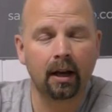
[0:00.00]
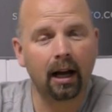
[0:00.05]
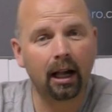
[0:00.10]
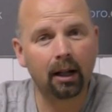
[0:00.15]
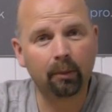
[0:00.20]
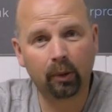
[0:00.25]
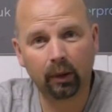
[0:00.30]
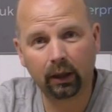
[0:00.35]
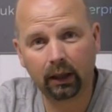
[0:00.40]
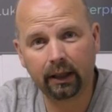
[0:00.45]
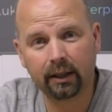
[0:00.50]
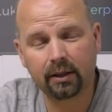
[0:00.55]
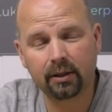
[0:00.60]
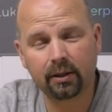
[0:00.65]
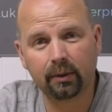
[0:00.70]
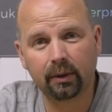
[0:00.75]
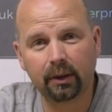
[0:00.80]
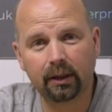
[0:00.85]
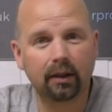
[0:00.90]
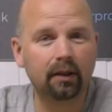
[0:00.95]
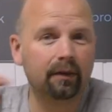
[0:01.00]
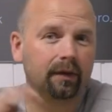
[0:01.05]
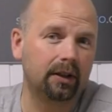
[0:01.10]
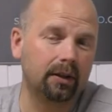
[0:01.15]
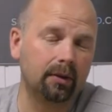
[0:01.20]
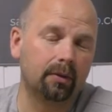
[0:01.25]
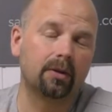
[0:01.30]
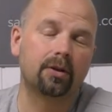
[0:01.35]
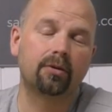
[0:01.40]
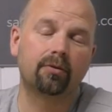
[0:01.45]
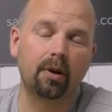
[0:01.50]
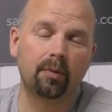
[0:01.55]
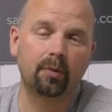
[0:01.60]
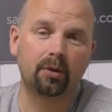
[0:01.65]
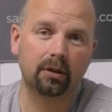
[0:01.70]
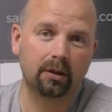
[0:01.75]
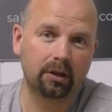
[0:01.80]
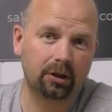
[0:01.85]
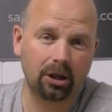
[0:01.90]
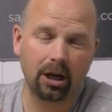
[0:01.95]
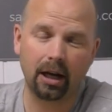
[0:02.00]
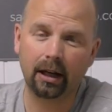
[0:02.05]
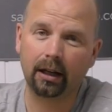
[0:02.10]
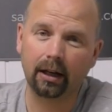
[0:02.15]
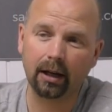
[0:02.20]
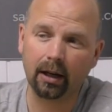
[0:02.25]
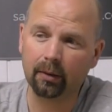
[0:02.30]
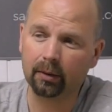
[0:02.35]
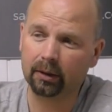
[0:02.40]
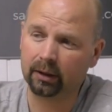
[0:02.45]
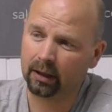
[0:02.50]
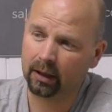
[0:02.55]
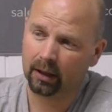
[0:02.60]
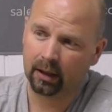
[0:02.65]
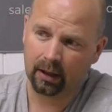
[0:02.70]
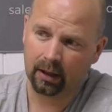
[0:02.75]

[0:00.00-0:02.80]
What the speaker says: I'll put links to it in the video description, check it out.